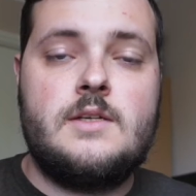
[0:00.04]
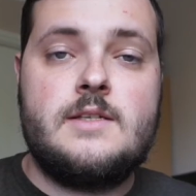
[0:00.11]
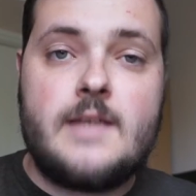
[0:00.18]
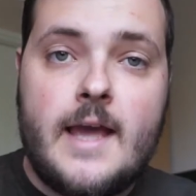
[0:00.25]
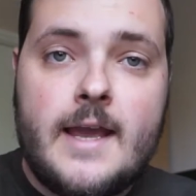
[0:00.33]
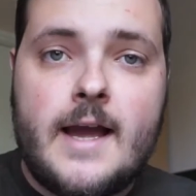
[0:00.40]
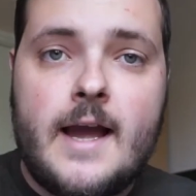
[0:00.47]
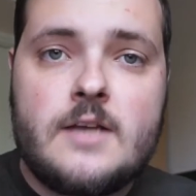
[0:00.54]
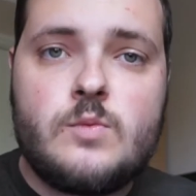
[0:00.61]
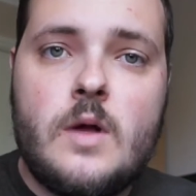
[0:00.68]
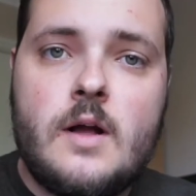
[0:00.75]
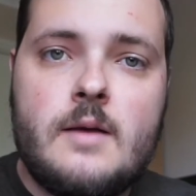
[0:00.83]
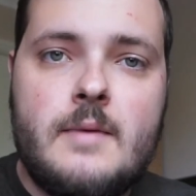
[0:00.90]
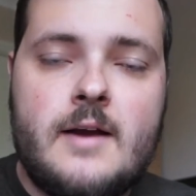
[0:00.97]
So hey guys,
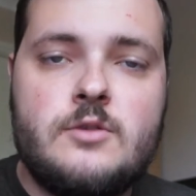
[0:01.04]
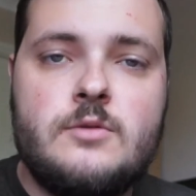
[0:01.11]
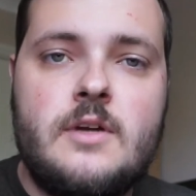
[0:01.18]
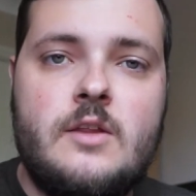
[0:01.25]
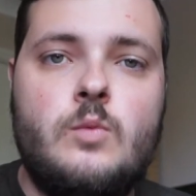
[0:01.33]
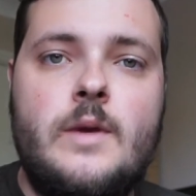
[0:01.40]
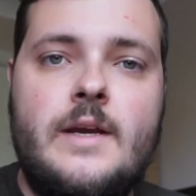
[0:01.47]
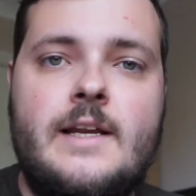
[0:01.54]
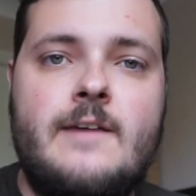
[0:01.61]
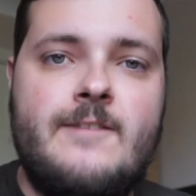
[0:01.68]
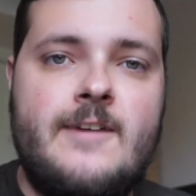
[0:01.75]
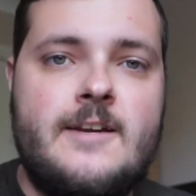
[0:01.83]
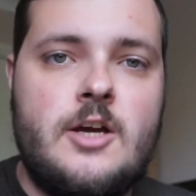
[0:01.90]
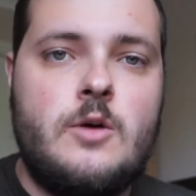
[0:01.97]
welcome back to another weekly
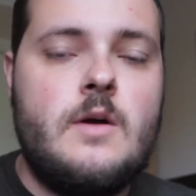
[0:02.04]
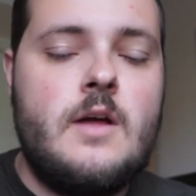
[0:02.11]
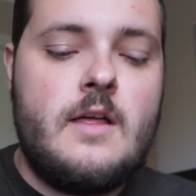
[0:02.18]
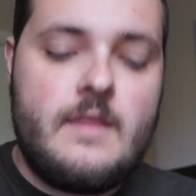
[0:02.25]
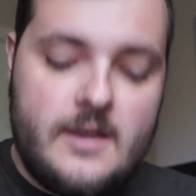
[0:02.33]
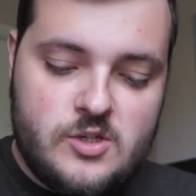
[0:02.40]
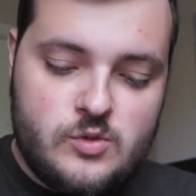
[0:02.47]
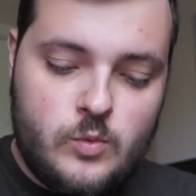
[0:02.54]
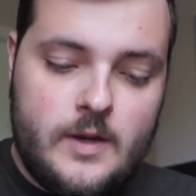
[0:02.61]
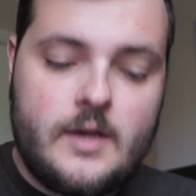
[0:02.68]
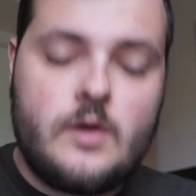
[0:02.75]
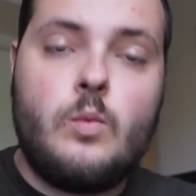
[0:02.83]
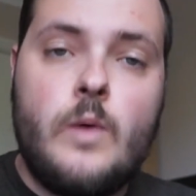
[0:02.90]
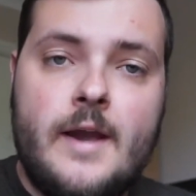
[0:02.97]
video. This
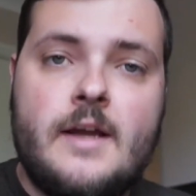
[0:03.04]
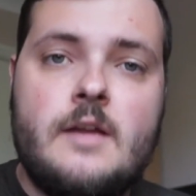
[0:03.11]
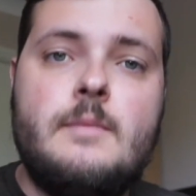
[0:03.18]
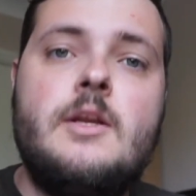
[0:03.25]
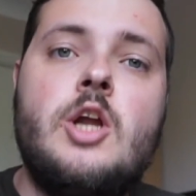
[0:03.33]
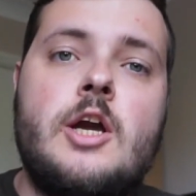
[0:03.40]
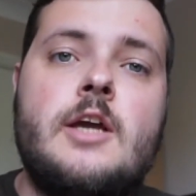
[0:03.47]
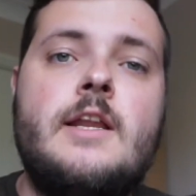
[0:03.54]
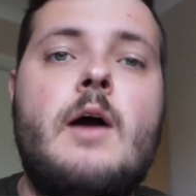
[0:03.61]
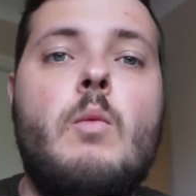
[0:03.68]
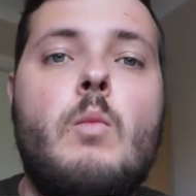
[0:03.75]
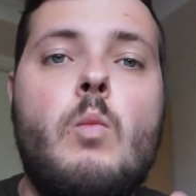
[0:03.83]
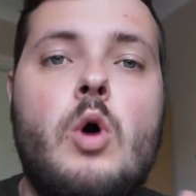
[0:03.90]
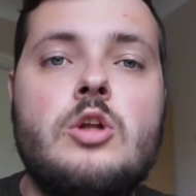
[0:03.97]
week we're going to be looking
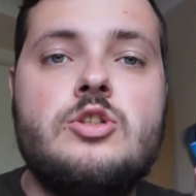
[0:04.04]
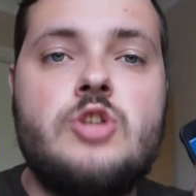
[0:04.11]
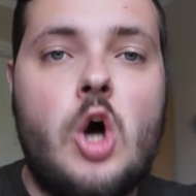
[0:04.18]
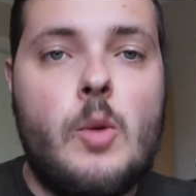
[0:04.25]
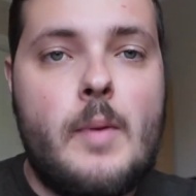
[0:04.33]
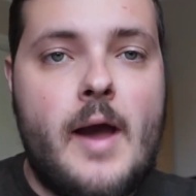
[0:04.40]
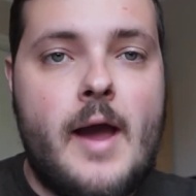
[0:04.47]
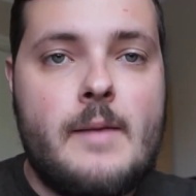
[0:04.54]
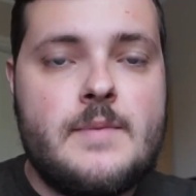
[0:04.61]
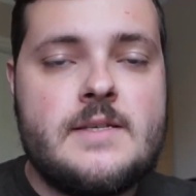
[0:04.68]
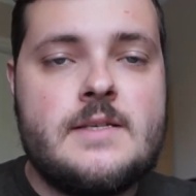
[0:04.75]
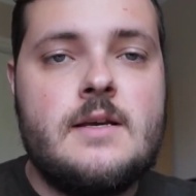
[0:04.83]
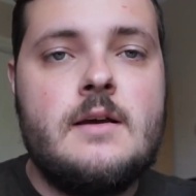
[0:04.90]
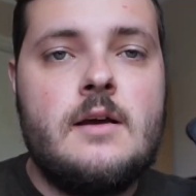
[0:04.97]
at what top
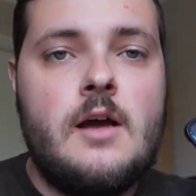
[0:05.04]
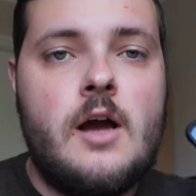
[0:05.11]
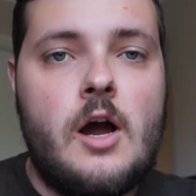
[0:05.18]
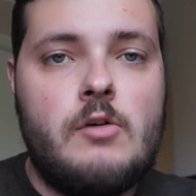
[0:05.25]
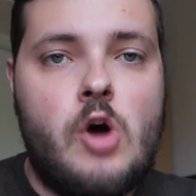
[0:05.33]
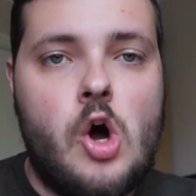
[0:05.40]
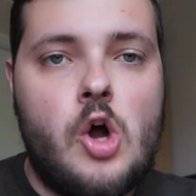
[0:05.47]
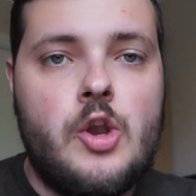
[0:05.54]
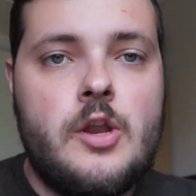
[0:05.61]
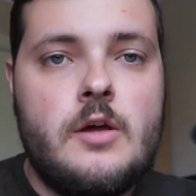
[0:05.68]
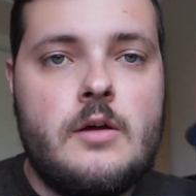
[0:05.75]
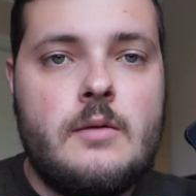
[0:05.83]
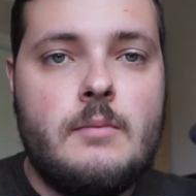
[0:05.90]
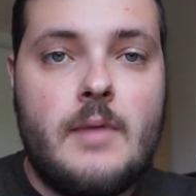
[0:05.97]
apps are
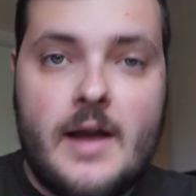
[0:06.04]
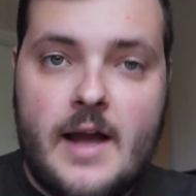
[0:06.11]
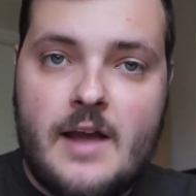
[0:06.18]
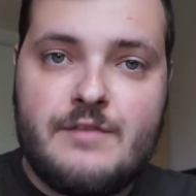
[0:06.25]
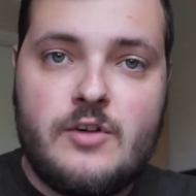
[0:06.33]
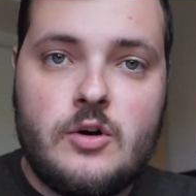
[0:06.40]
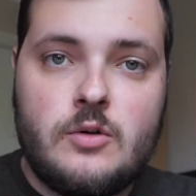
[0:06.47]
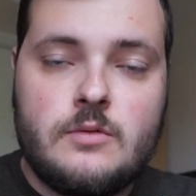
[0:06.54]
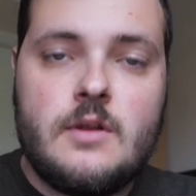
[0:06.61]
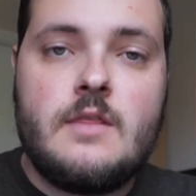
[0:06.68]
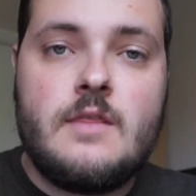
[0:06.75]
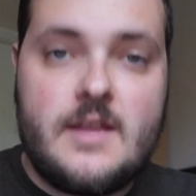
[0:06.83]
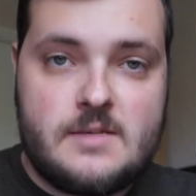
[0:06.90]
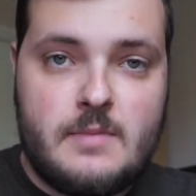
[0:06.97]
on my iPhone
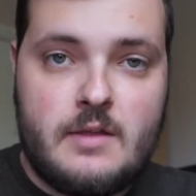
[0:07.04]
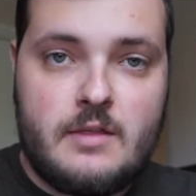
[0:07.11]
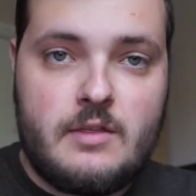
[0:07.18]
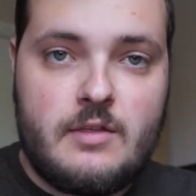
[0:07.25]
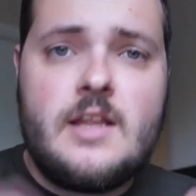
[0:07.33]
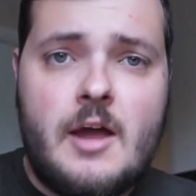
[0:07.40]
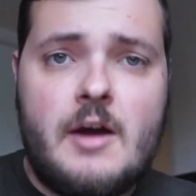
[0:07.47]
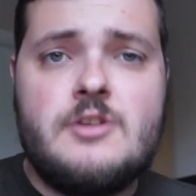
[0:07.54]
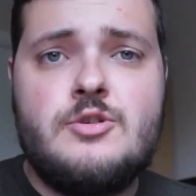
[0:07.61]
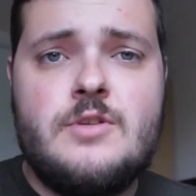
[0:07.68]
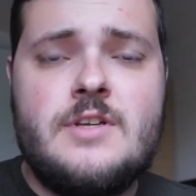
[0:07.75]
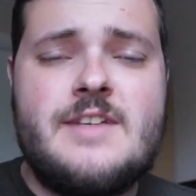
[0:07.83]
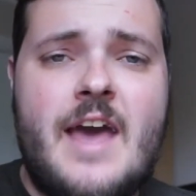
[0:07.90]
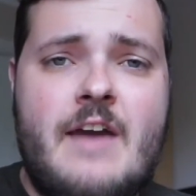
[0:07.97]
this month. Now I do
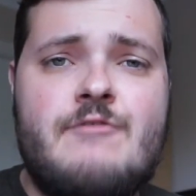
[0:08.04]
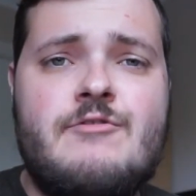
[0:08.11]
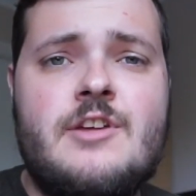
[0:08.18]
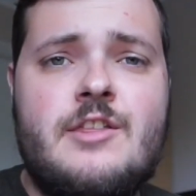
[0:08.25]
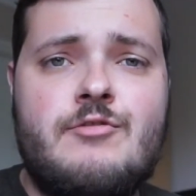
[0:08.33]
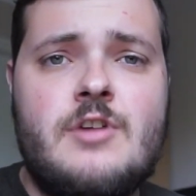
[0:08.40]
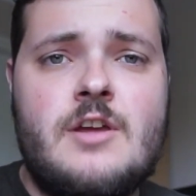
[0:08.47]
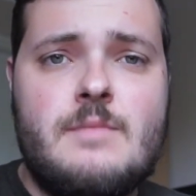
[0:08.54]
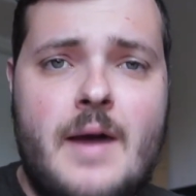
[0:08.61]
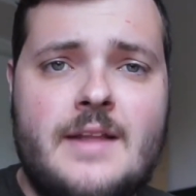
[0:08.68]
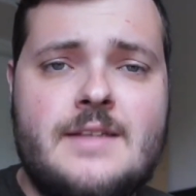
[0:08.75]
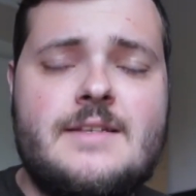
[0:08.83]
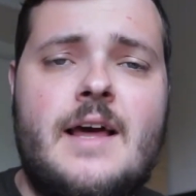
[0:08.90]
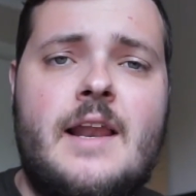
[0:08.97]
this every 3
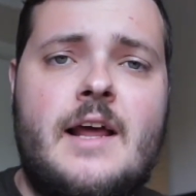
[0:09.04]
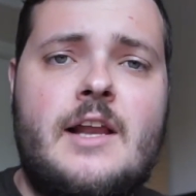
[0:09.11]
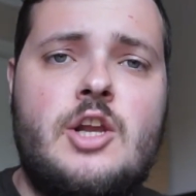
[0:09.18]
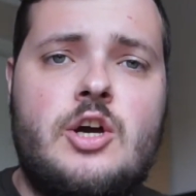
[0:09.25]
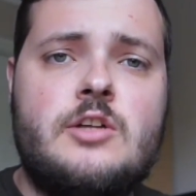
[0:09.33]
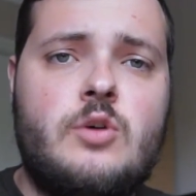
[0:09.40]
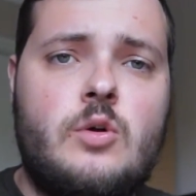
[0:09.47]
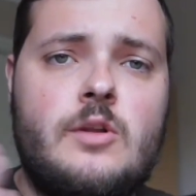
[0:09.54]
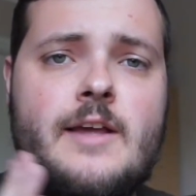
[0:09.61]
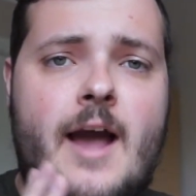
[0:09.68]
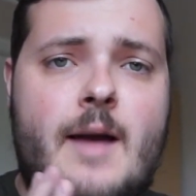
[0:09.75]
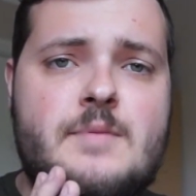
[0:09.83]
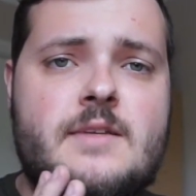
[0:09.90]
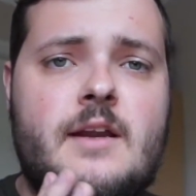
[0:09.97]
months and I look at all the
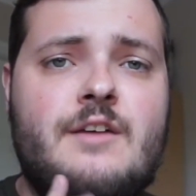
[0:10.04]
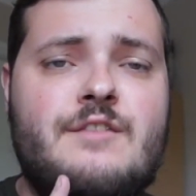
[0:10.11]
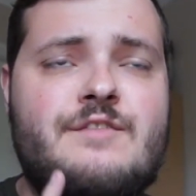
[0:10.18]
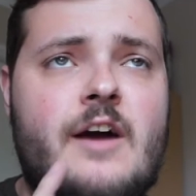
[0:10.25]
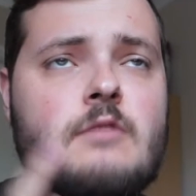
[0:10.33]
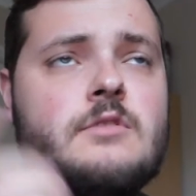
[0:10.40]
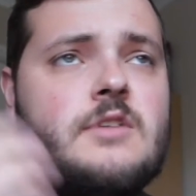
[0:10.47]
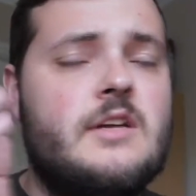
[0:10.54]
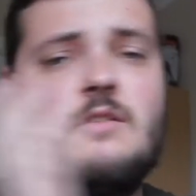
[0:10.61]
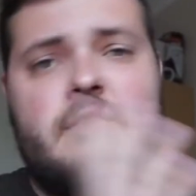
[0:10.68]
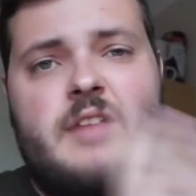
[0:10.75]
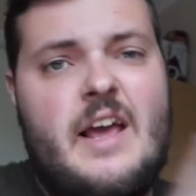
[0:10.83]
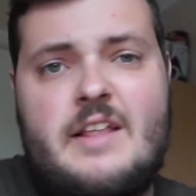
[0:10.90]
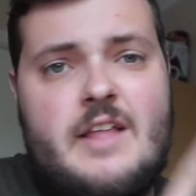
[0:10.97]
apps that I found
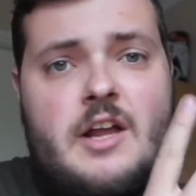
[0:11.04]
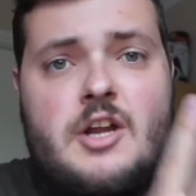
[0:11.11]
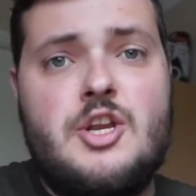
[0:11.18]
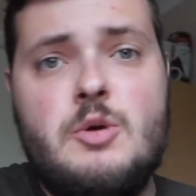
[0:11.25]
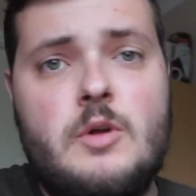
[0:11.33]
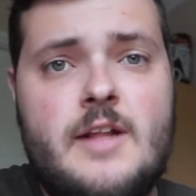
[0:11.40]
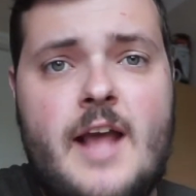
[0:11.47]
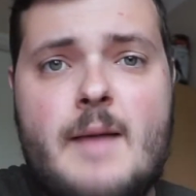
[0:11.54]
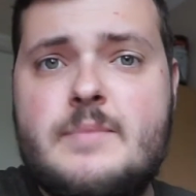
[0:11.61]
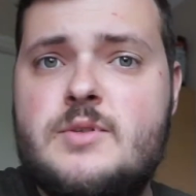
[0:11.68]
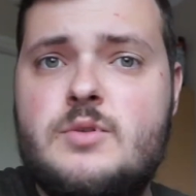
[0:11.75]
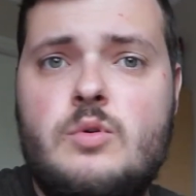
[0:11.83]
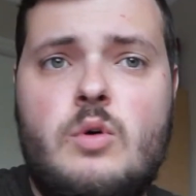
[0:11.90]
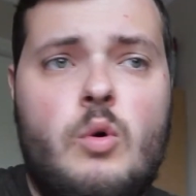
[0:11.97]
and like that are new on the App
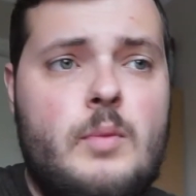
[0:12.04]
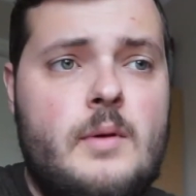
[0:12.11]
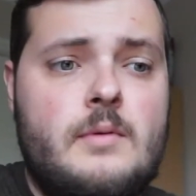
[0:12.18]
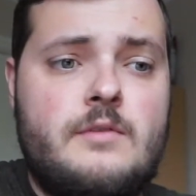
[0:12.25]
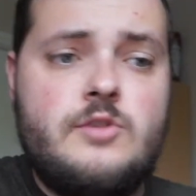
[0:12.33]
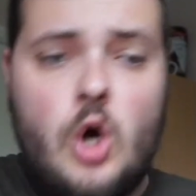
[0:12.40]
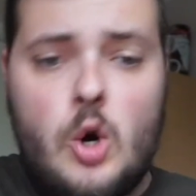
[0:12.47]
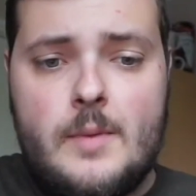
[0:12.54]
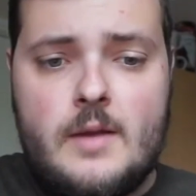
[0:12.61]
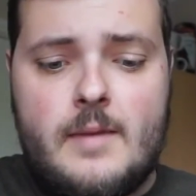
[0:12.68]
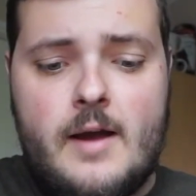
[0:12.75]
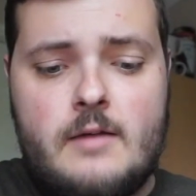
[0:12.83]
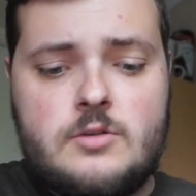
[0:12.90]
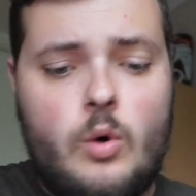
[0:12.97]
Store or people have told me
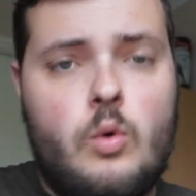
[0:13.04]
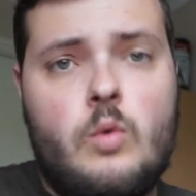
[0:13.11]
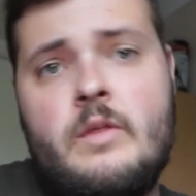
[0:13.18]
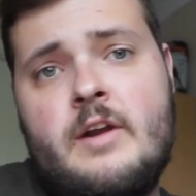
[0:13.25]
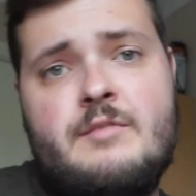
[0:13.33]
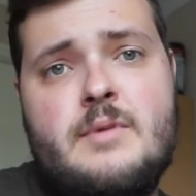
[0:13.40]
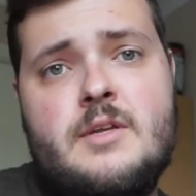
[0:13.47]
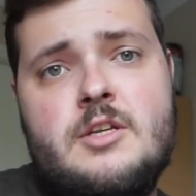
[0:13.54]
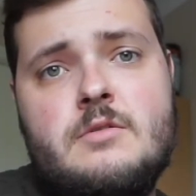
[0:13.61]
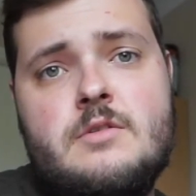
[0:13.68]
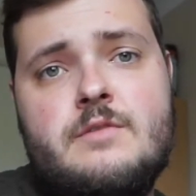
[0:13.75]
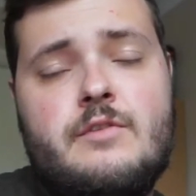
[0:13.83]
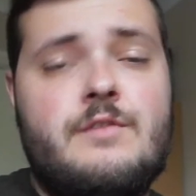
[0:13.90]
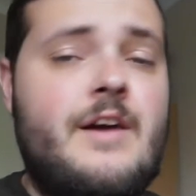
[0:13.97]
about or that I've been
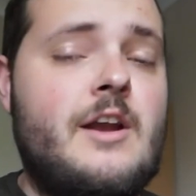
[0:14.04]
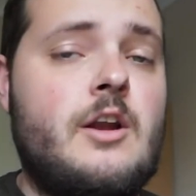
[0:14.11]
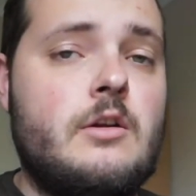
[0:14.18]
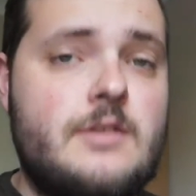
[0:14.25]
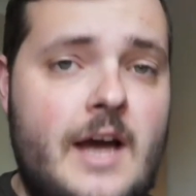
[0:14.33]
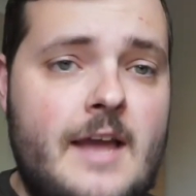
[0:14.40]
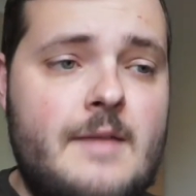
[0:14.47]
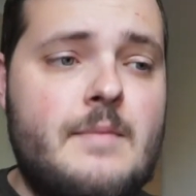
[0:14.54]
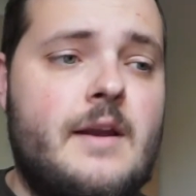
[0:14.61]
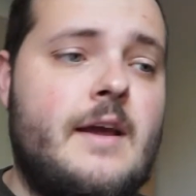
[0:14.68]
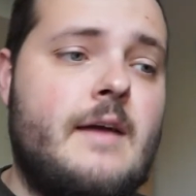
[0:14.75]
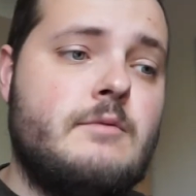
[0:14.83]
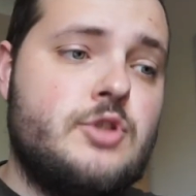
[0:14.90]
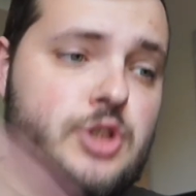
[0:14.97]
using for a very long time that I
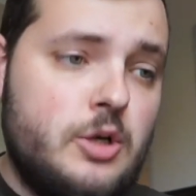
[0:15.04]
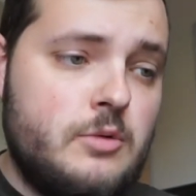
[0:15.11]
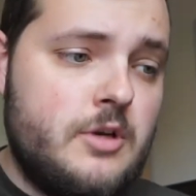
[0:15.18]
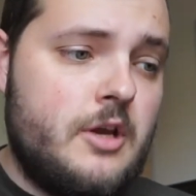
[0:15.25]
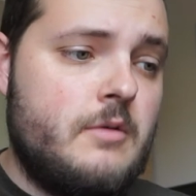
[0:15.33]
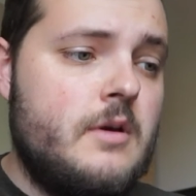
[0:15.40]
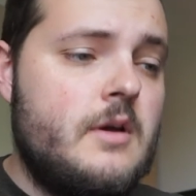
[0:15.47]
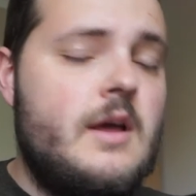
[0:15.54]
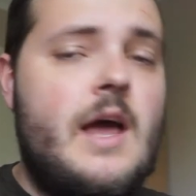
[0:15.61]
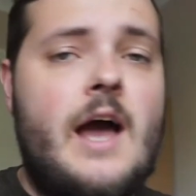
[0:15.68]
haven't shown you.